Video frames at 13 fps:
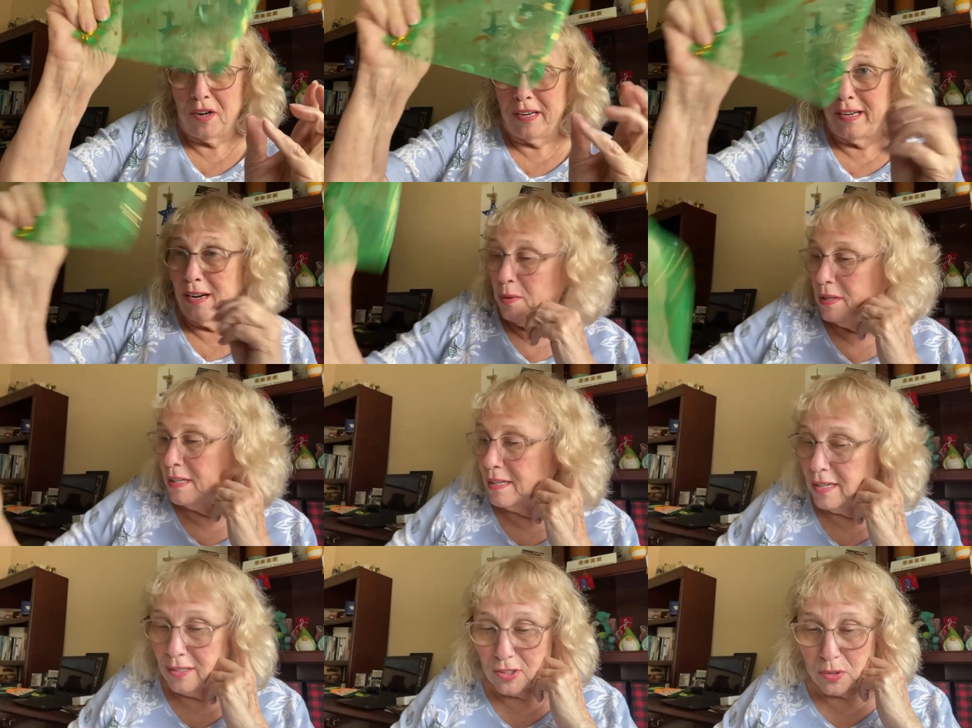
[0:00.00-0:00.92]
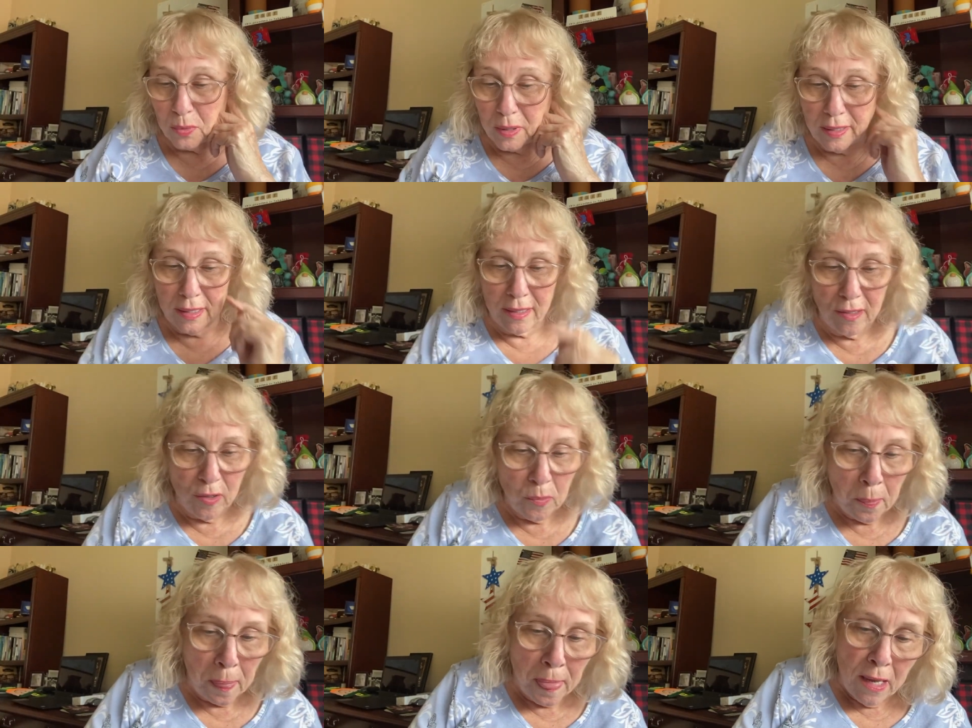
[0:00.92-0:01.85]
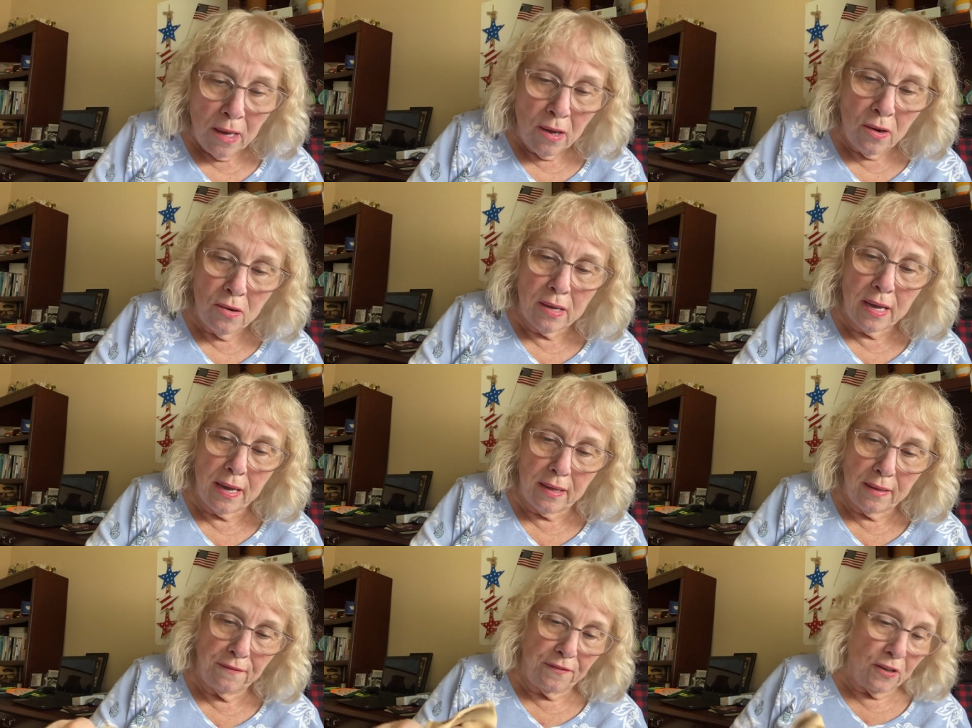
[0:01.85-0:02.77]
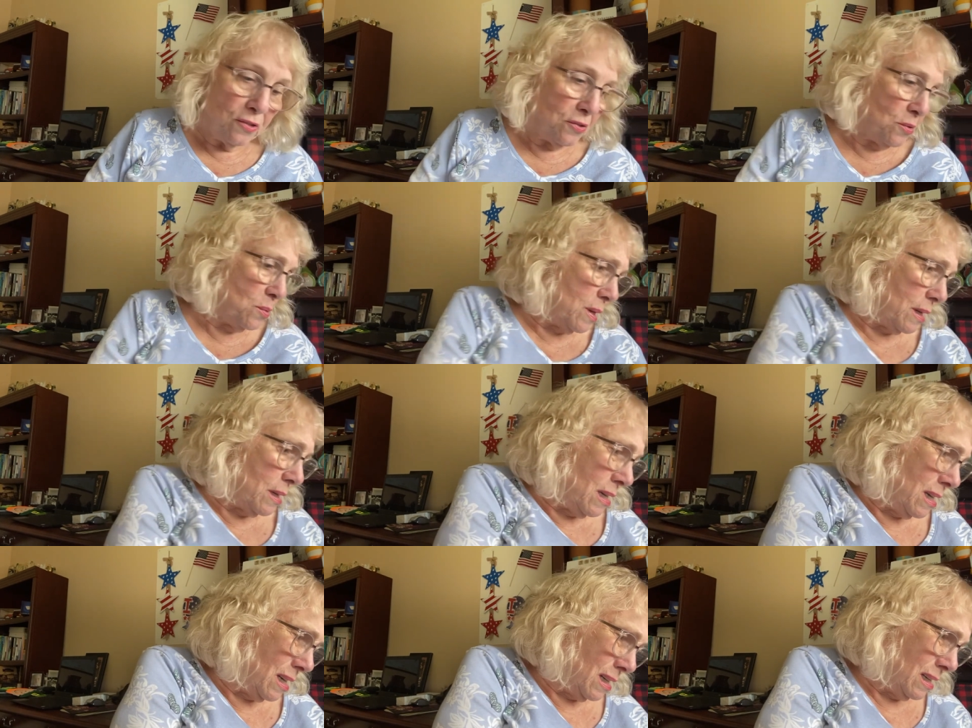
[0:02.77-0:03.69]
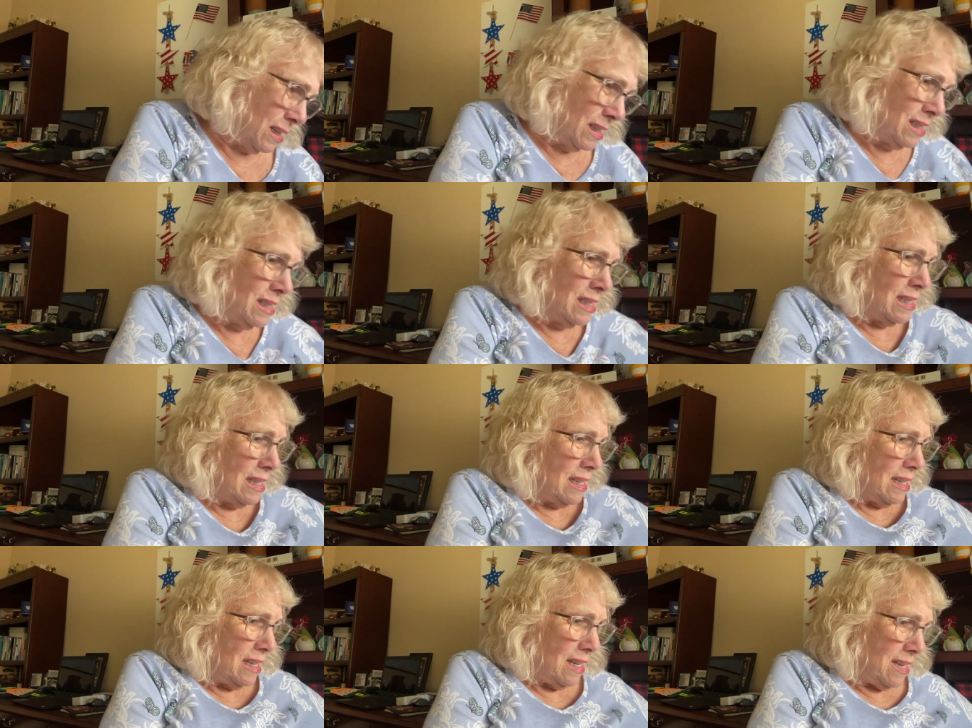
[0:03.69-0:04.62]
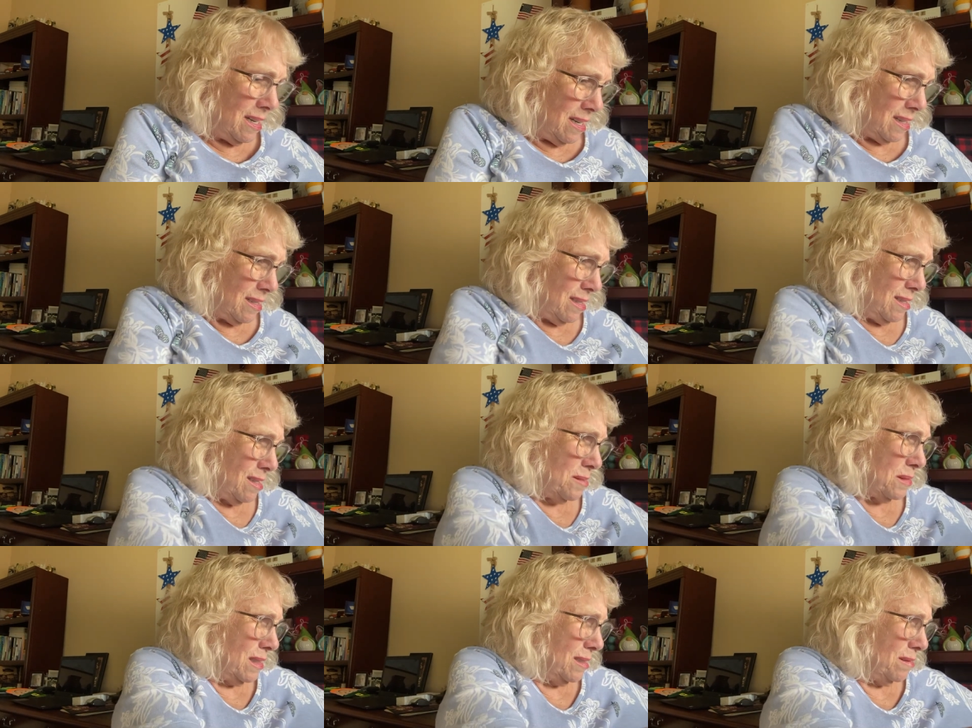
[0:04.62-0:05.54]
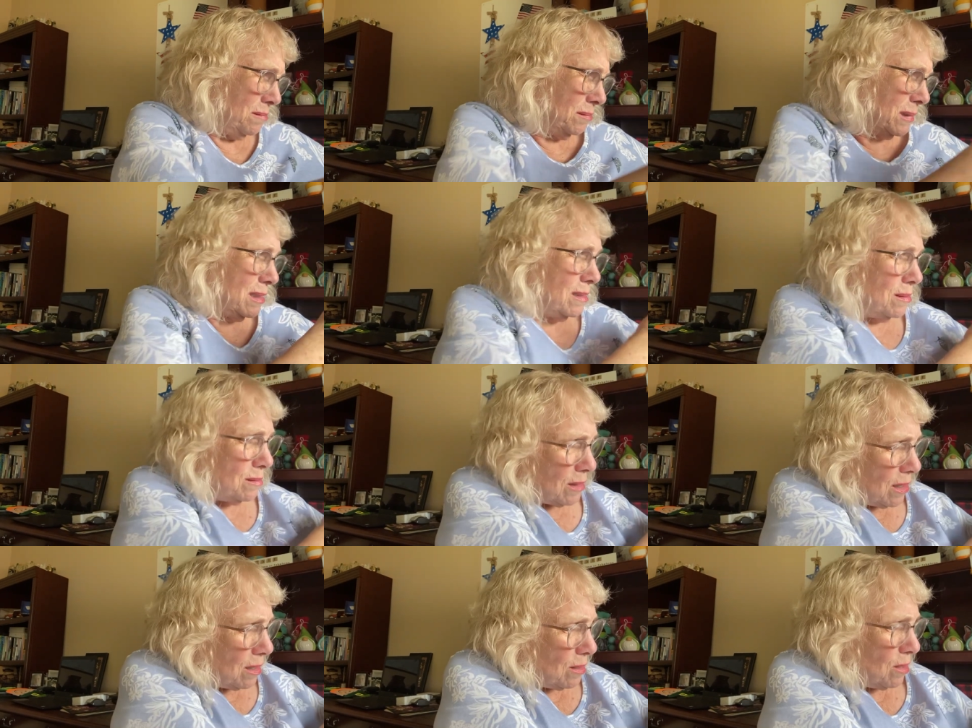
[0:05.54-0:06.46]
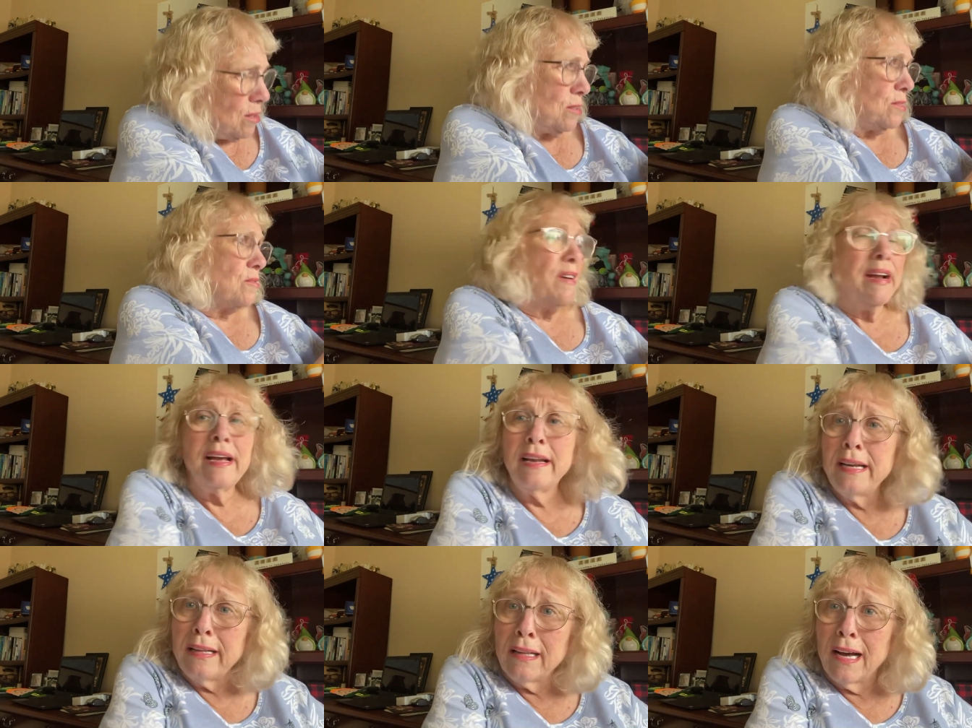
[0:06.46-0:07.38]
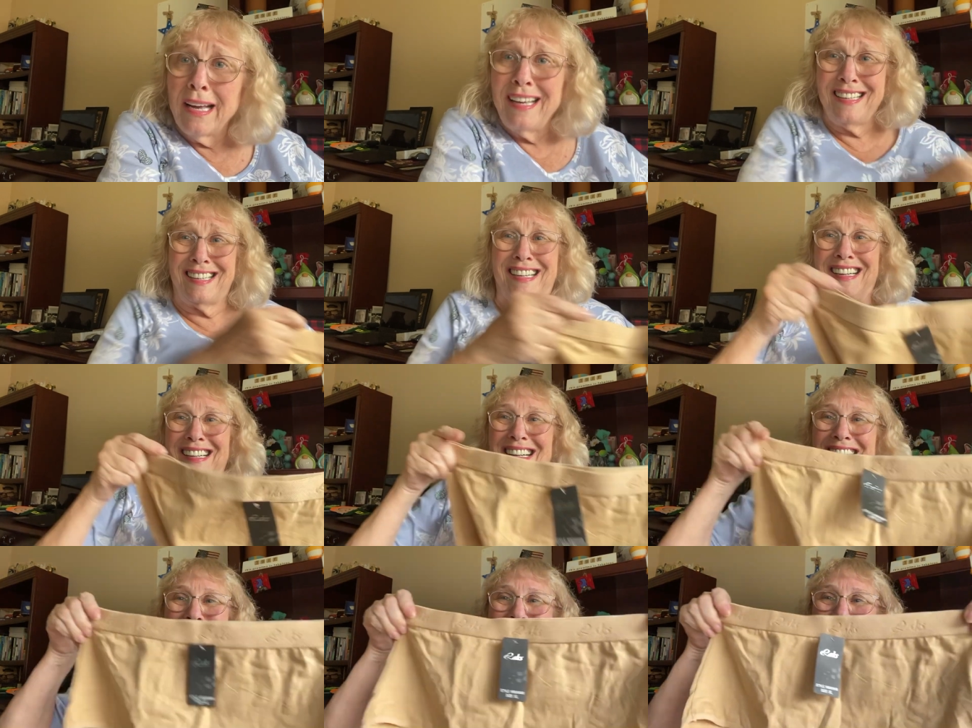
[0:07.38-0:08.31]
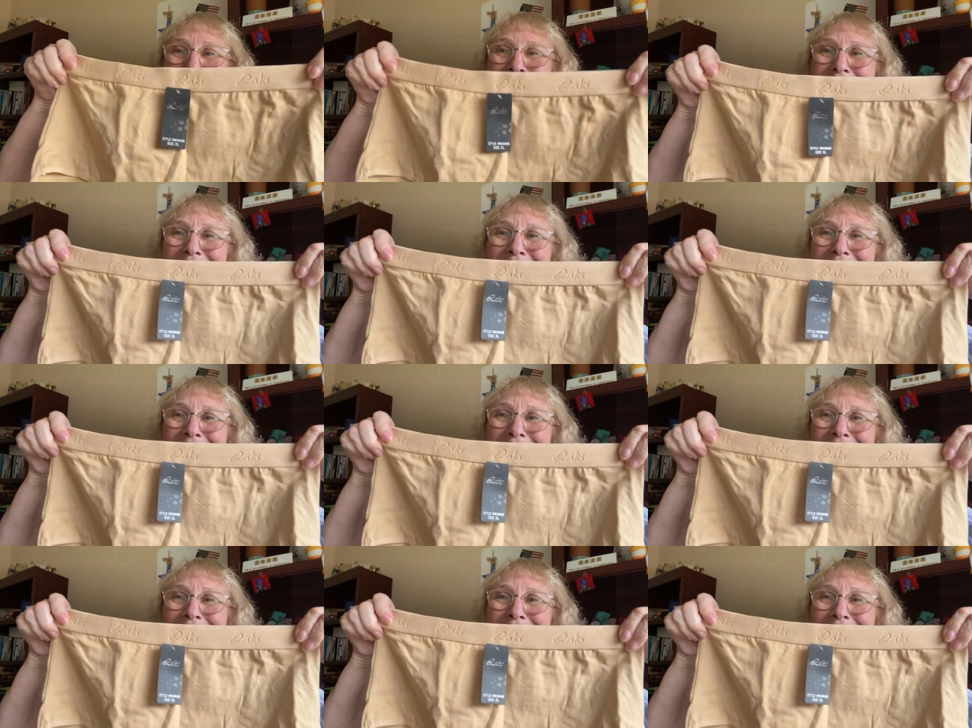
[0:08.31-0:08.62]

tell what the colors were in there. Okay, the first one is, well, well it looks granny-like.